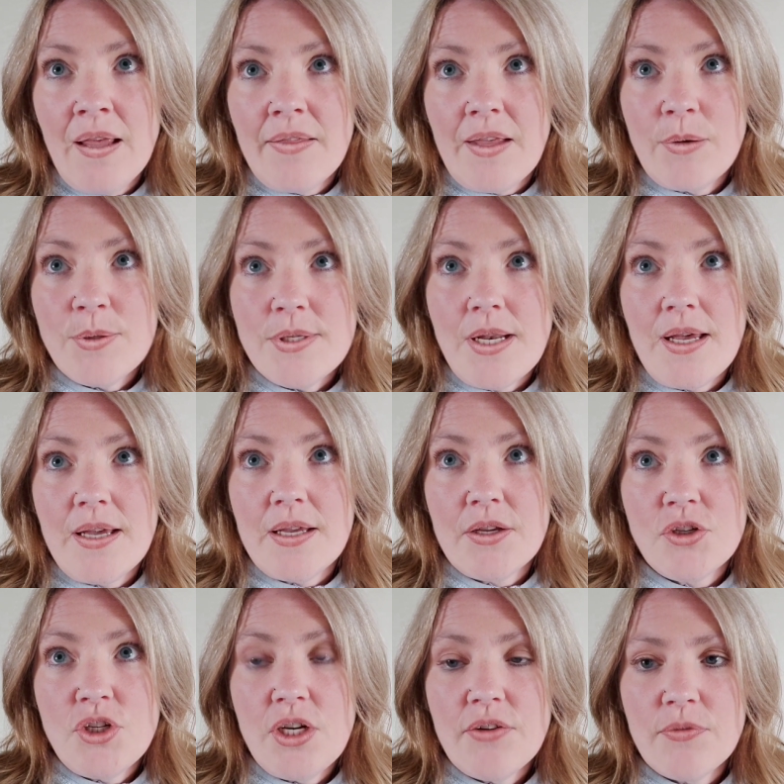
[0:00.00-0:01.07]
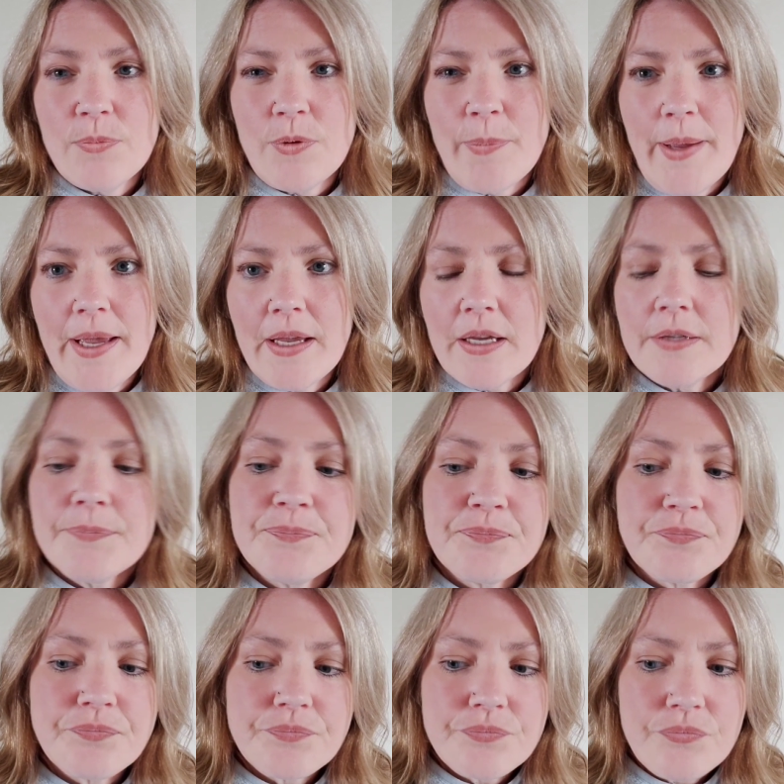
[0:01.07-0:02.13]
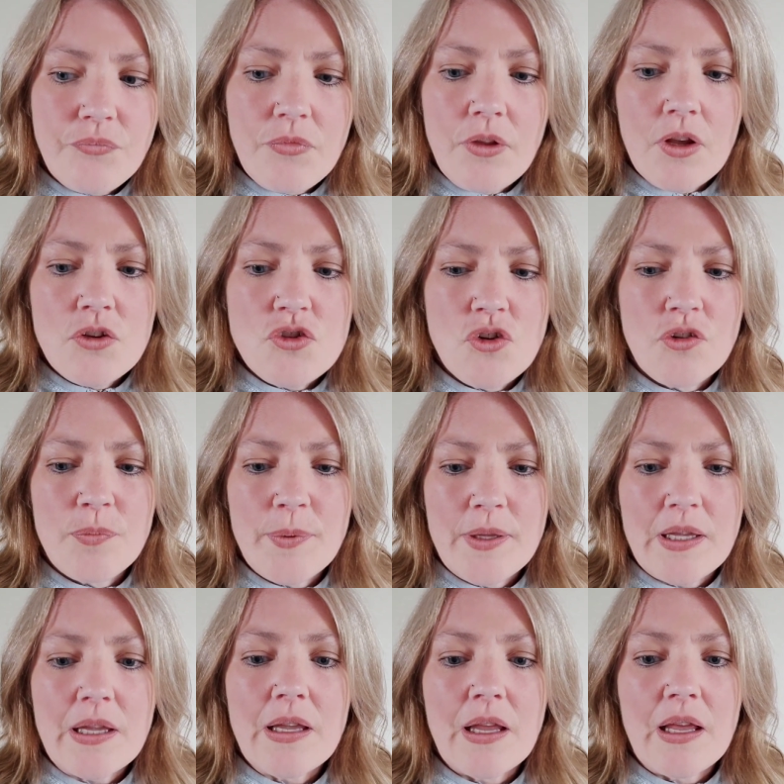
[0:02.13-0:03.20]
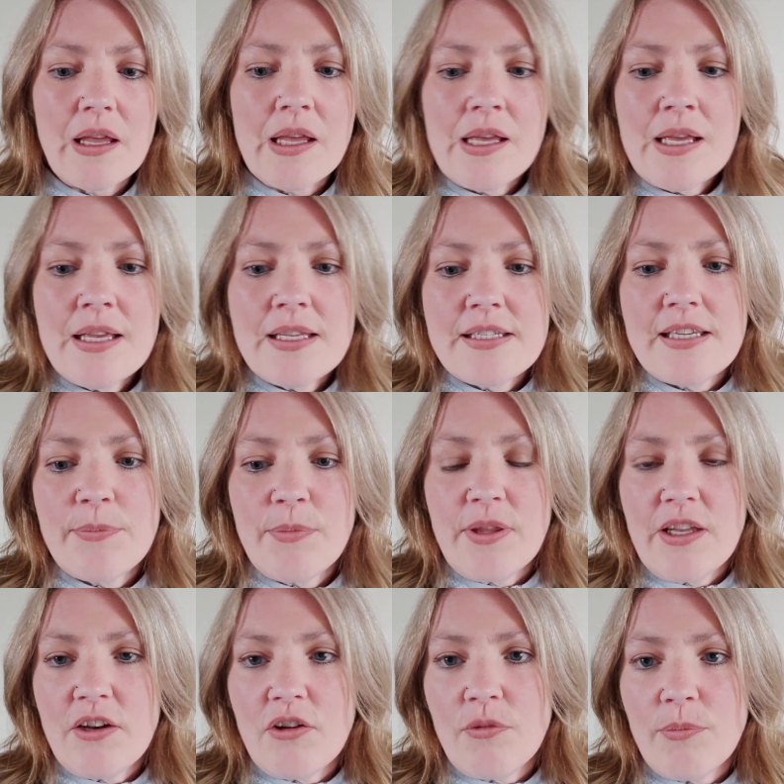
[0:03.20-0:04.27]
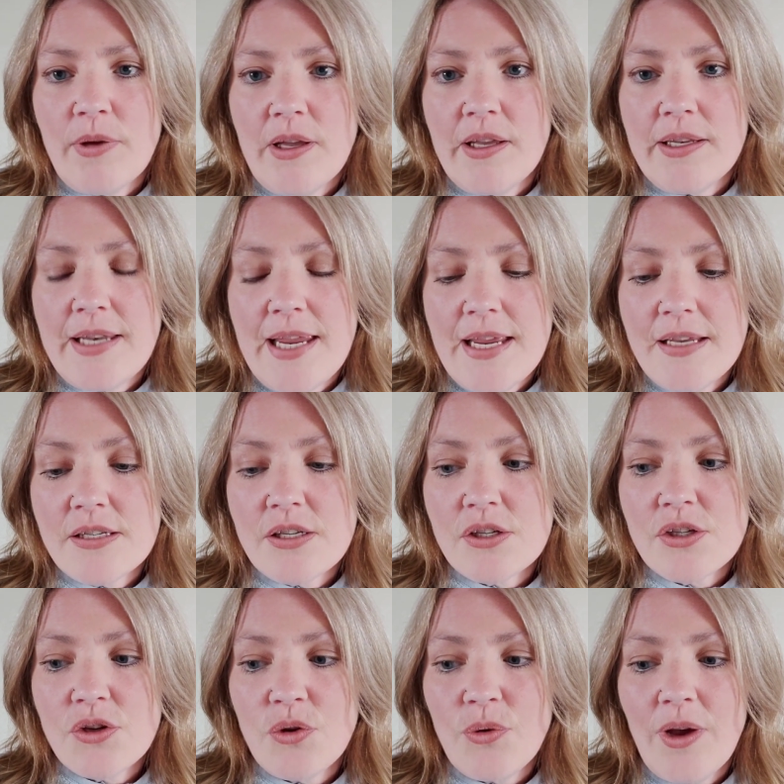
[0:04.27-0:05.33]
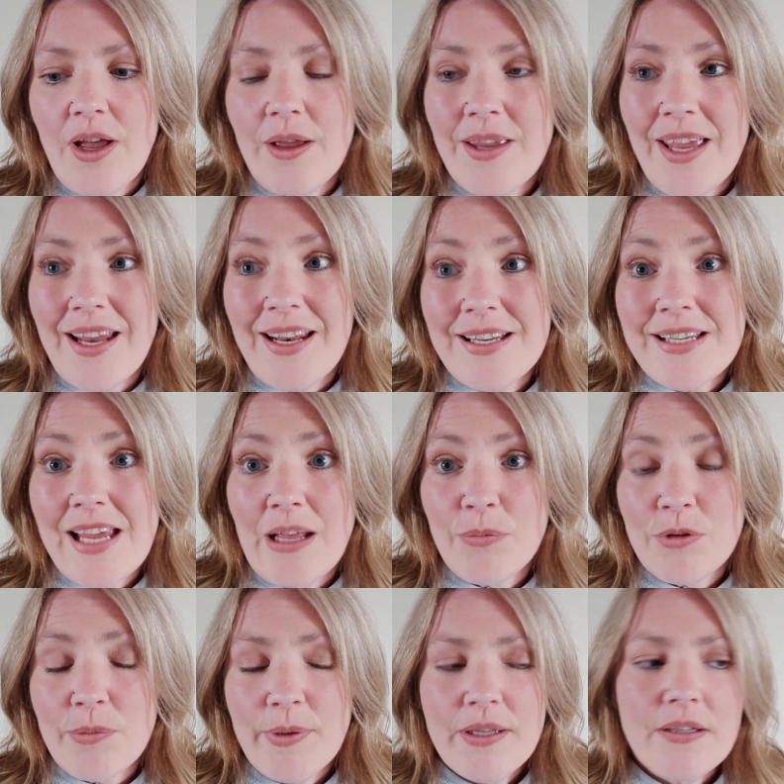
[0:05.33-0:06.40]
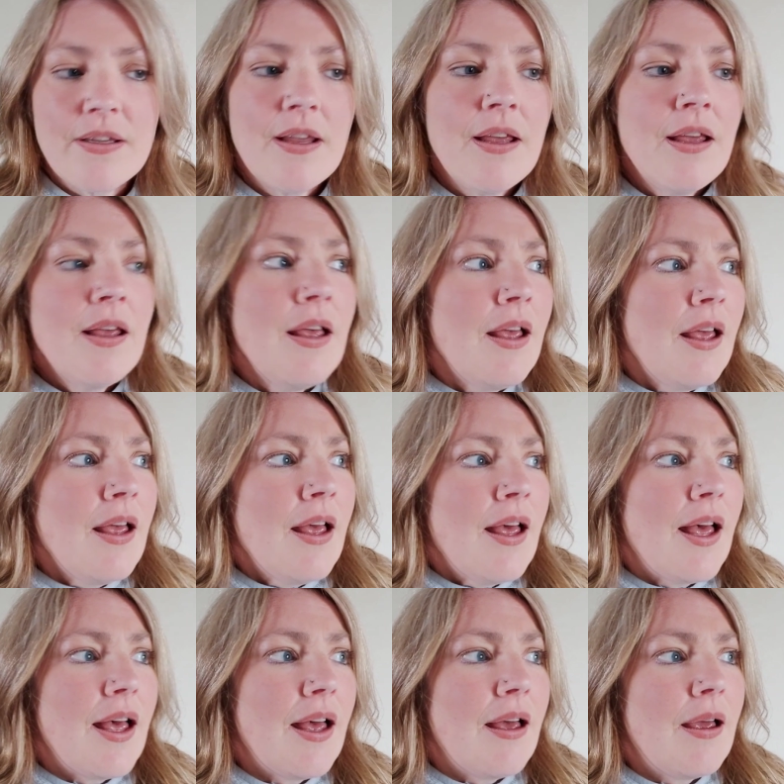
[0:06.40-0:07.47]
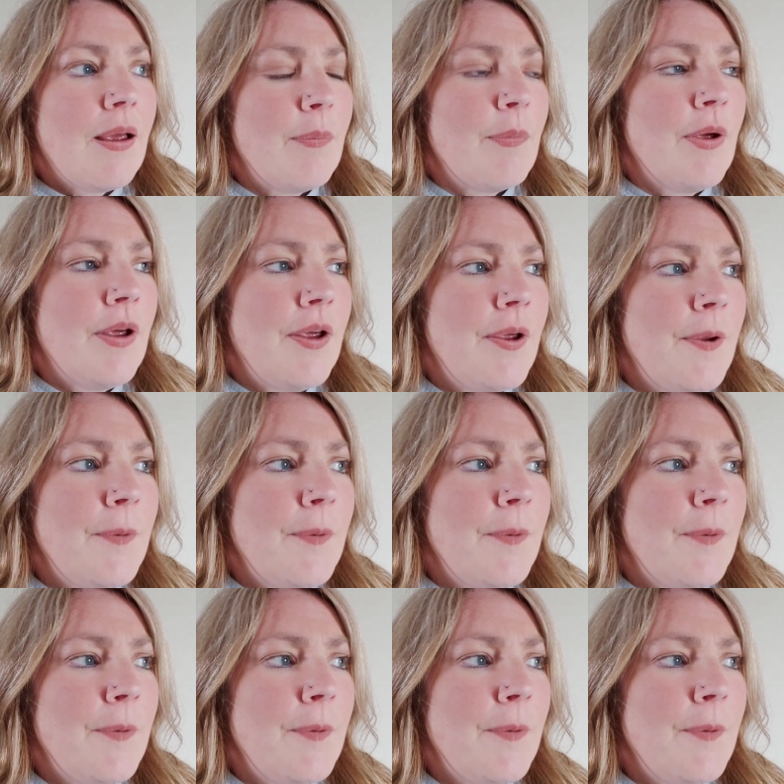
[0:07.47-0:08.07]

think it was last year from my back. So I've been sitting with it on my knees. So uh, yeah, it's helped a bit. Um,